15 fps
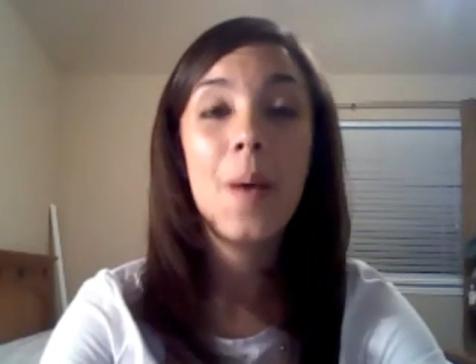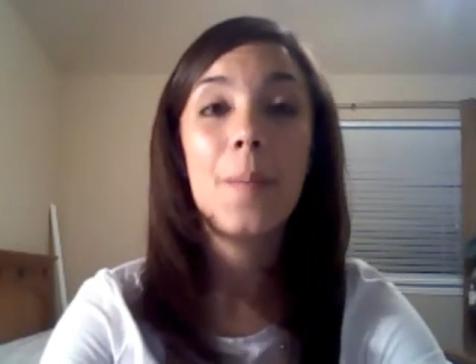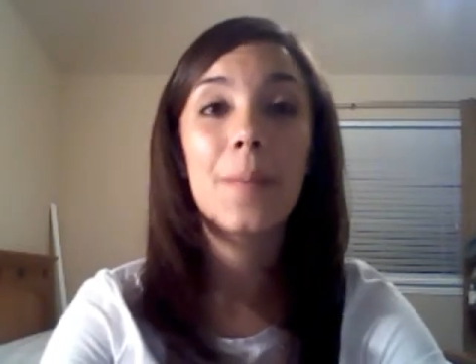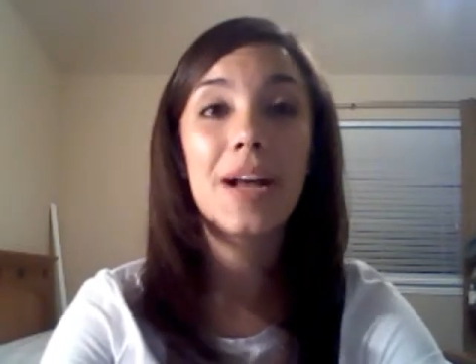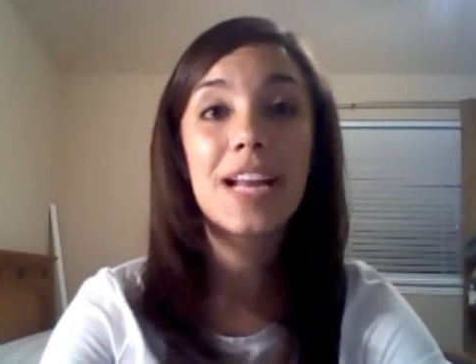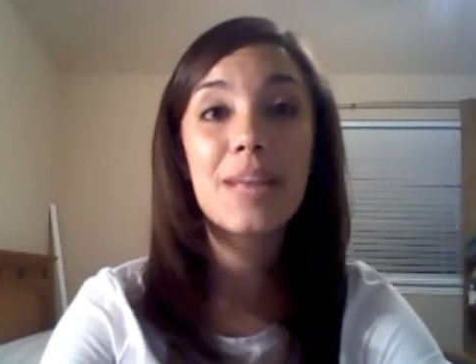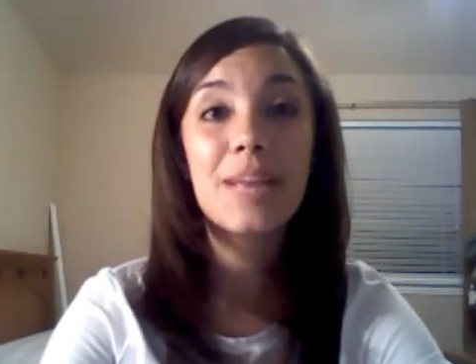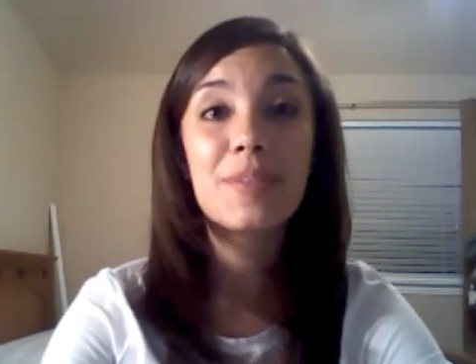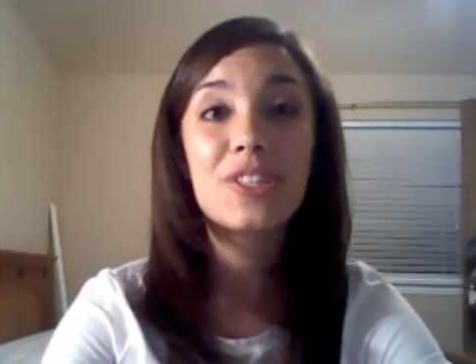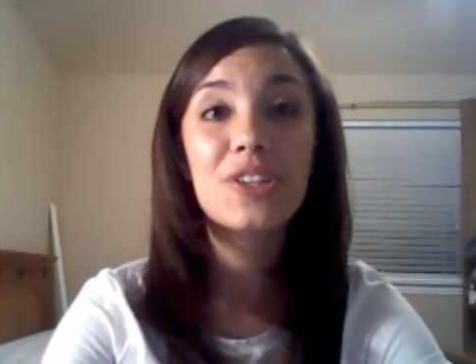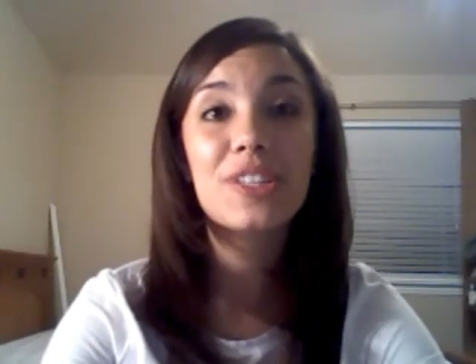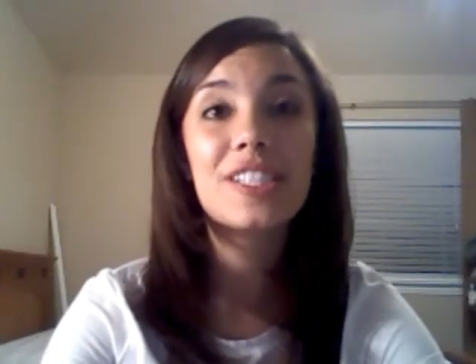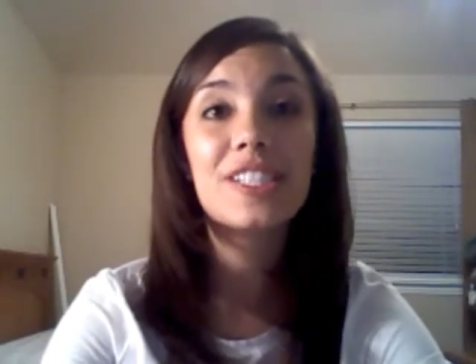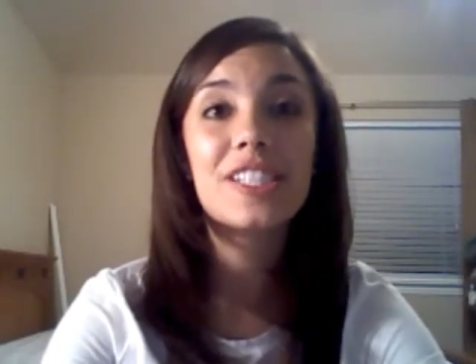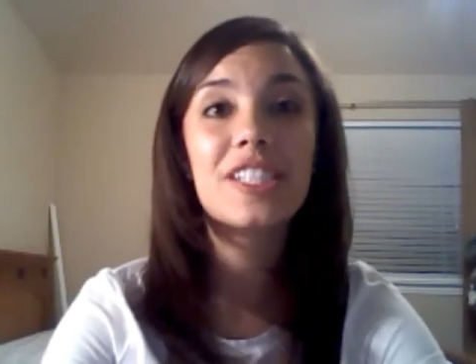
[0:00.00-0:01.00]
My name is
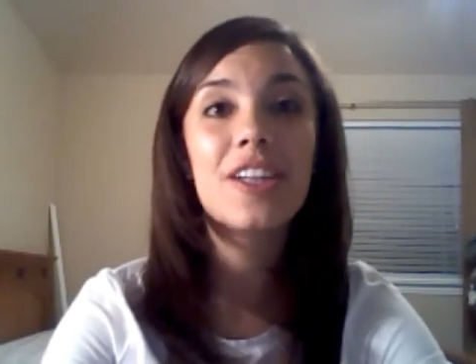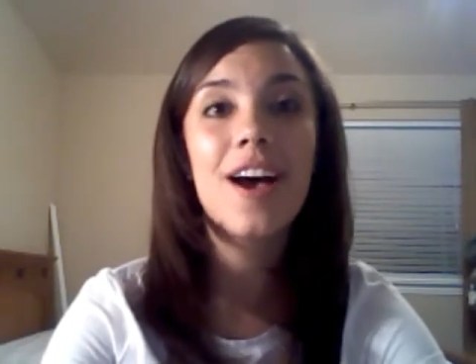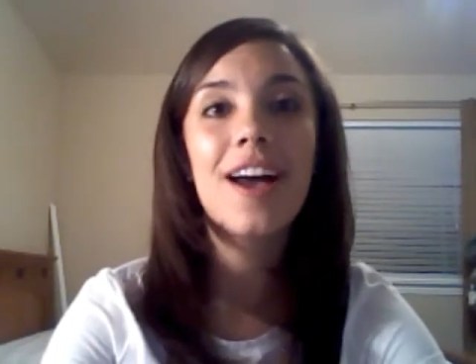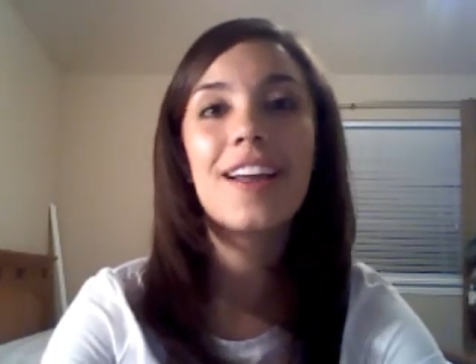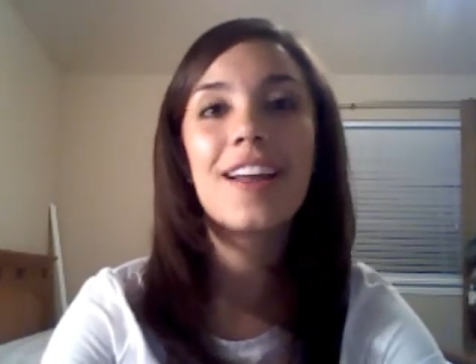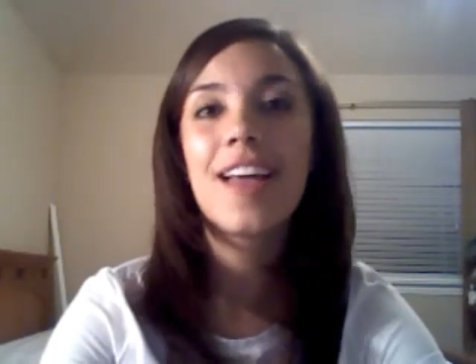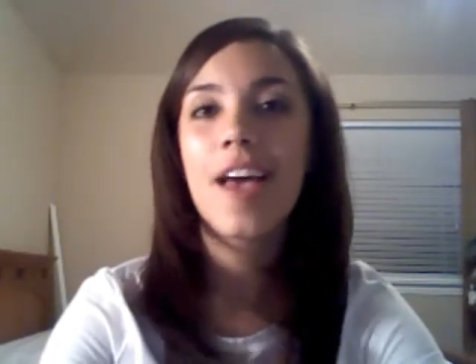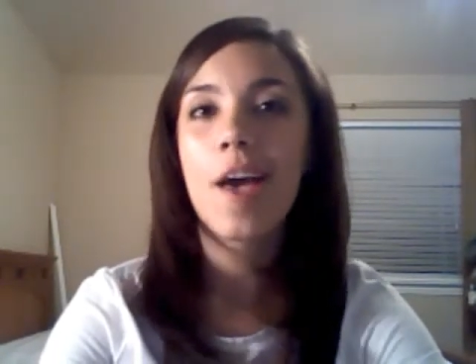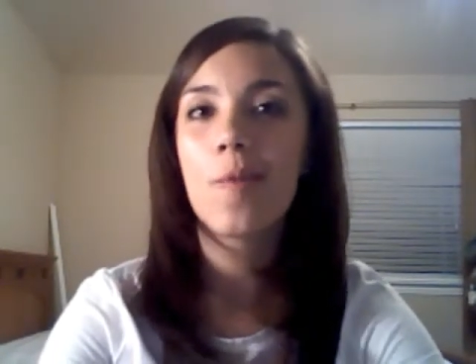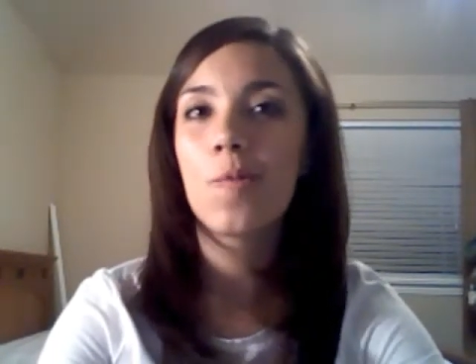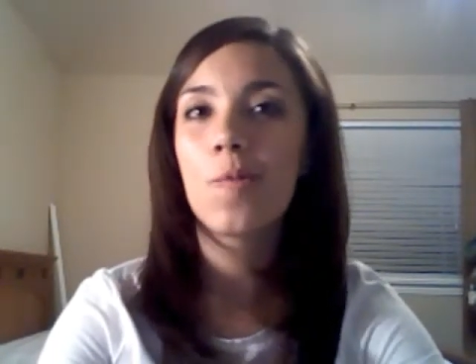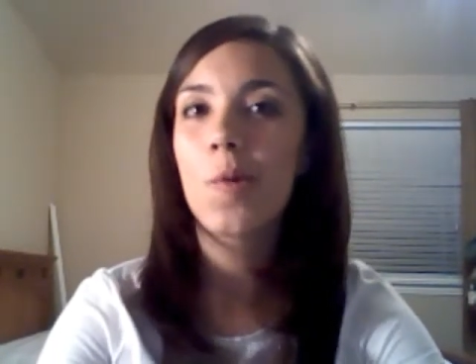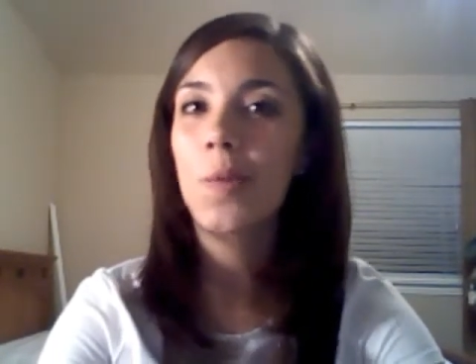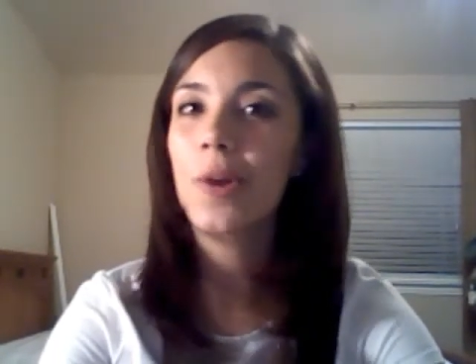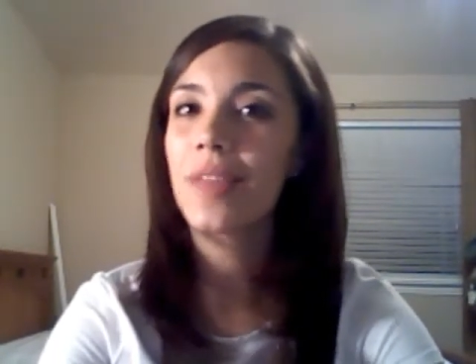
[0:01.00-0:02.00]
Kristen Yount, and
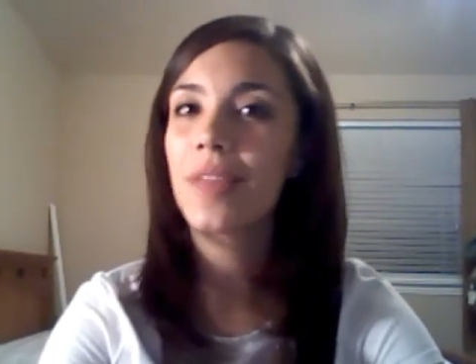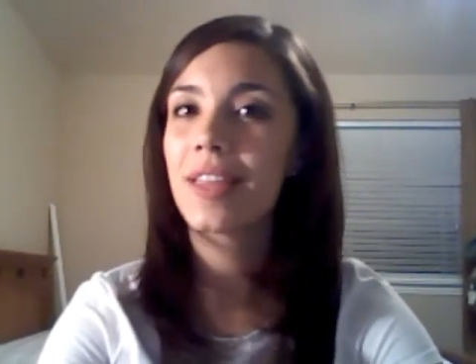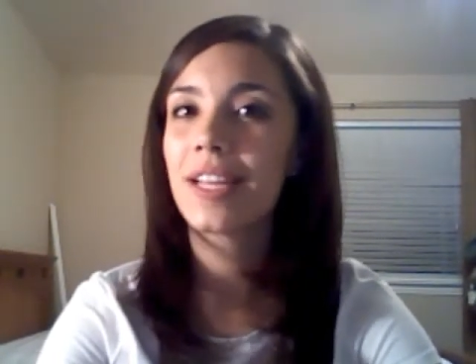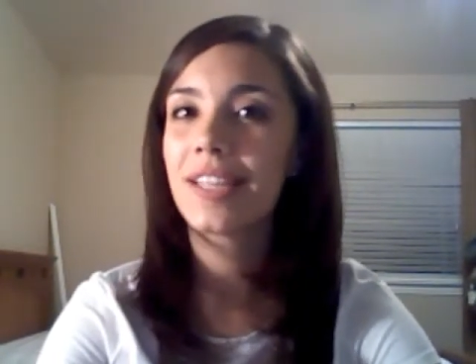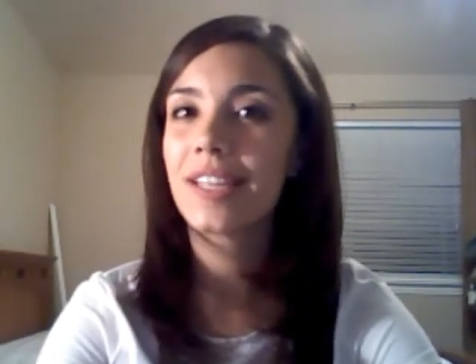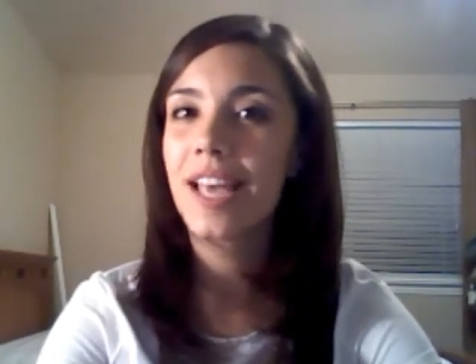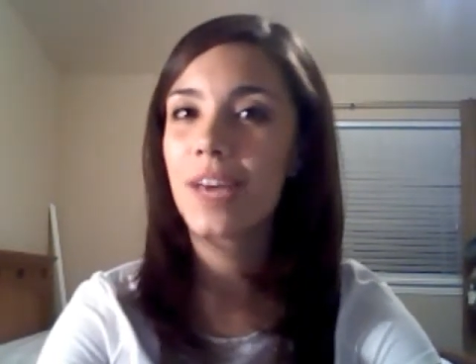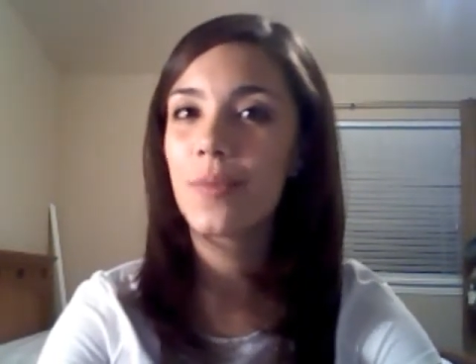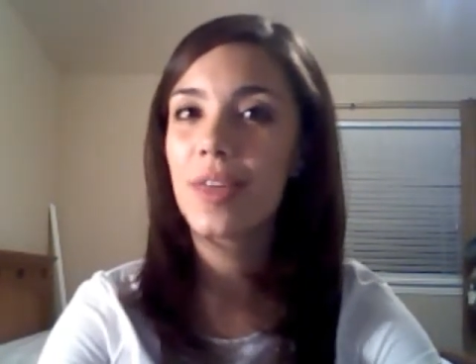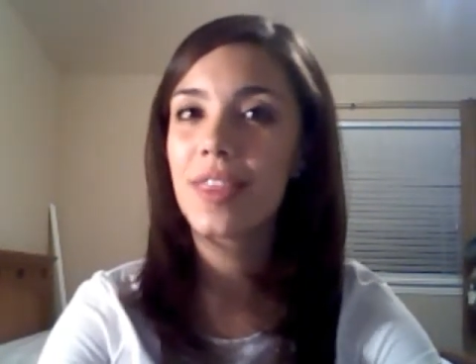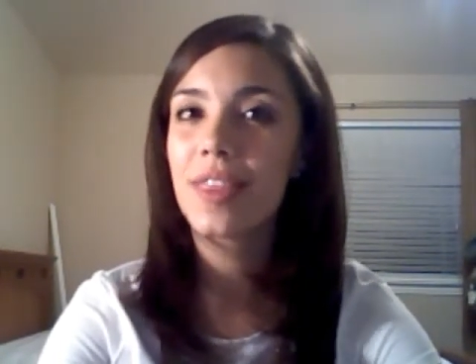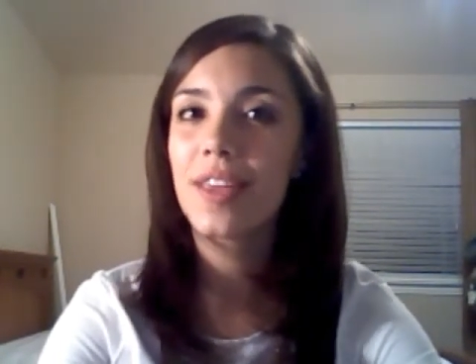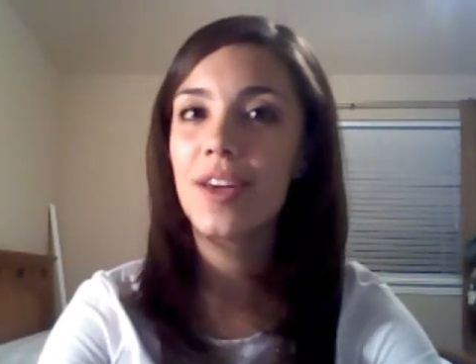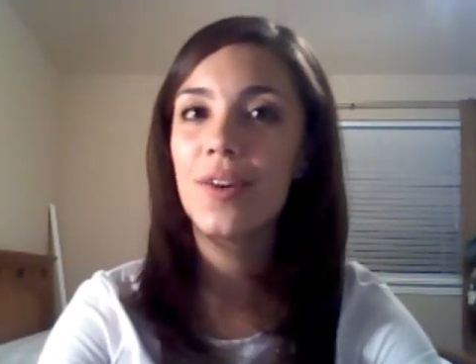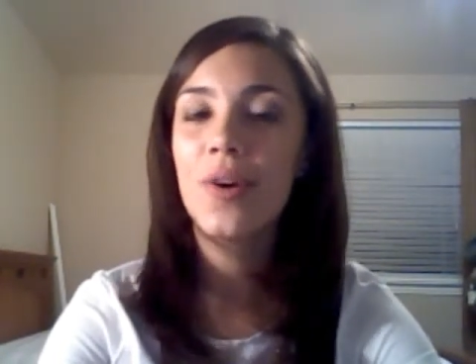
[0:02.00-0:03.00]
one more thing to take with
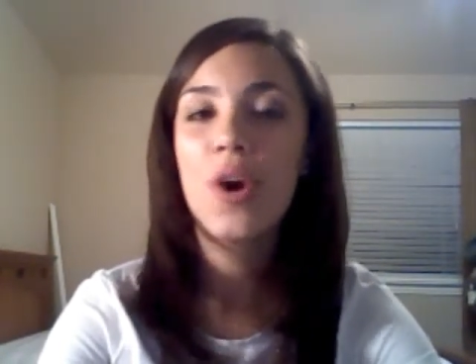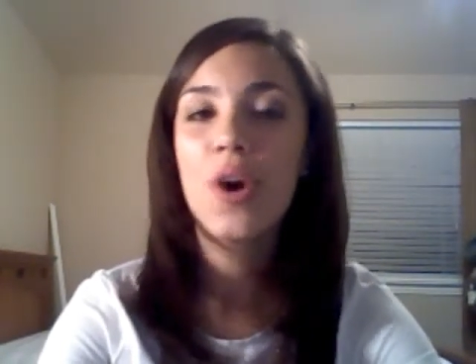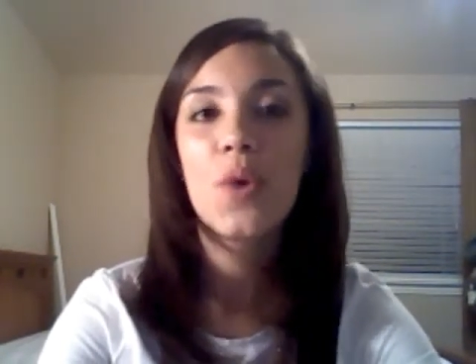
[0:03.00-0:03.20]
you